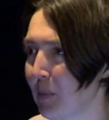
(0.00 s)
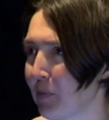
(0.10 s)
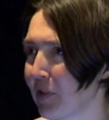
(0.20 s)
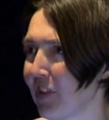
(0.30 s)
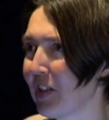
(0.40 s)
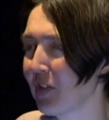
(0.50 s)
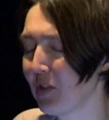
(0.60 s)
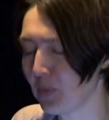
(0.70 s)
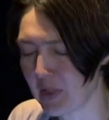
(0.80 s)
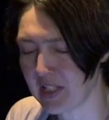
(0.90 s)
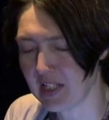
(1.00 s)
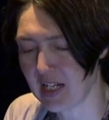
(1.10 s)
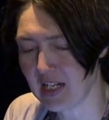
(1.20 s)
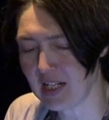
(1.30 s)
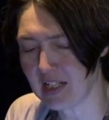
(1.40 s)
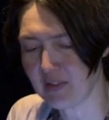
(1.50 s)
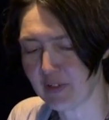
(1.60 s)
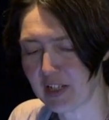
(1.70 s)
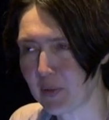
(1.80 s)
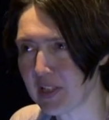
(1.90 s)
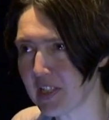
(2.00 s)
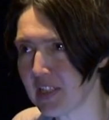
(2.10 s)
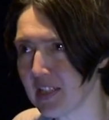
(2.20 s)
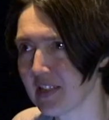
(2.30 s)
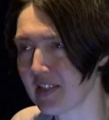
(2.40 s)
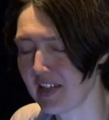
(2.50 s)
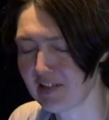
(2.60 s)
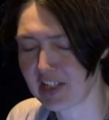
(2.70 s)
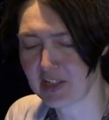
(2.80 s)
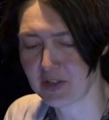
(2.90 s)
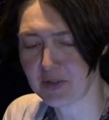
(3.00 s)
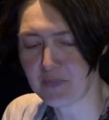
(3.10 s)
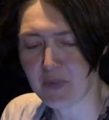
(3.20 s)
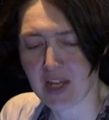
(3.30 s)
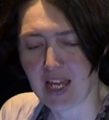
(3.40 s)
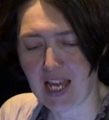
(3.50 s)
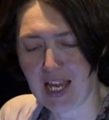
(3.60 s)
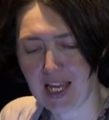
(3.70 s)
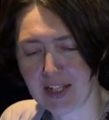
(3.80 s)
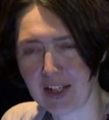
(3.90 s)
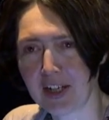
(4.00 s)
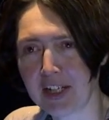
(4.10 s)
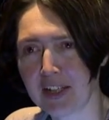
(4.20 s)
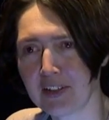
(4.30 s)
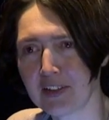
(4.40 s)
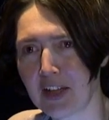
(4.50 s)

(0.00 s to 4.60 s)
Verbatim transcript: a project that we uh, evaluated in Sierra Leone and uh,